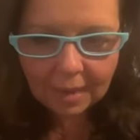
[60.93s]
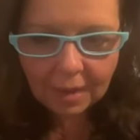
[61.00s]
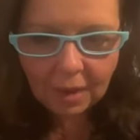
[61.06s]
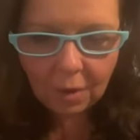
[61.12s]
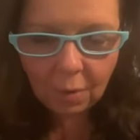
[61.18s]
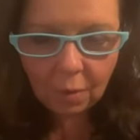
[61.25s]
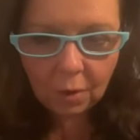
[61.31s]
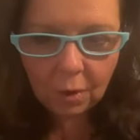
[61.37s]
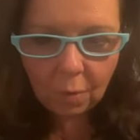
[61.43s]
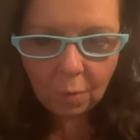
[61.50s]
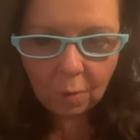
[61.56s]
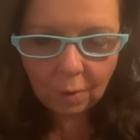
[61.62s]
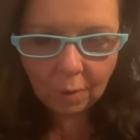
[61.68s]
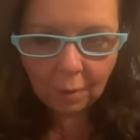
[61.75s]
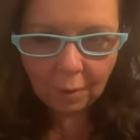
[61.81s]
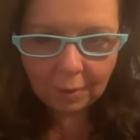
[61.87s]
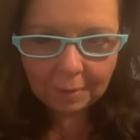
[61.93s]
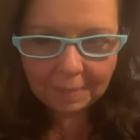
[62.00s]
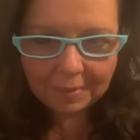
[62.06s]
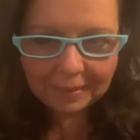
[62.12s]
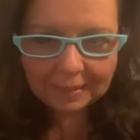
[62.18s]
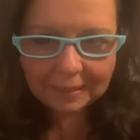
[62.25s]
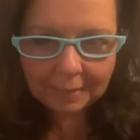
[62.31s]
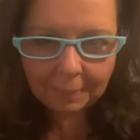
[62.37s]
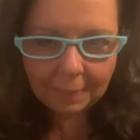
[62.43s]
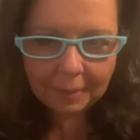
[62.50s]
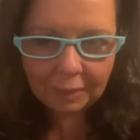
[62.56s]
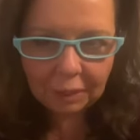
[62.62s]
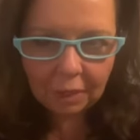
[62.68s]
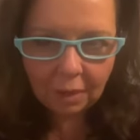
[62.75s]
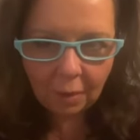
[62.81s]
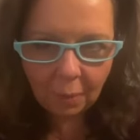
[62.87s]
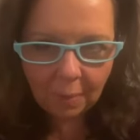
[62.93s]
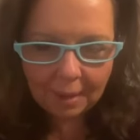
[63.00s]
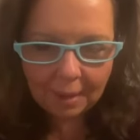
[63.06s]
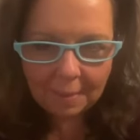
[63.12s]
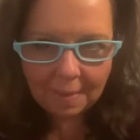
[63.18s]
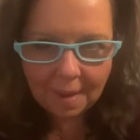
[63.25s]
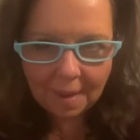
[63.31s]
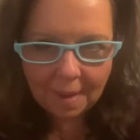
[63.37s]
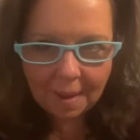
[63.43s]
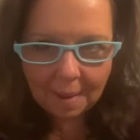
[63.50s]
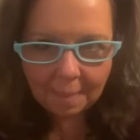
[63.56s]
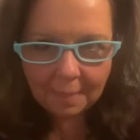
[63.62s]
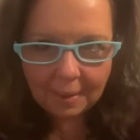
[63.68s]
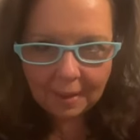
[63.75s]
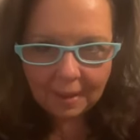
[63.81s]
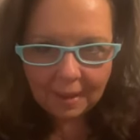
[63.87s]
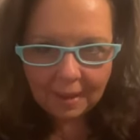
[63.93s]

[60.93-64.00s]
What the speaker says: you walk along looking just at the picture along want him hop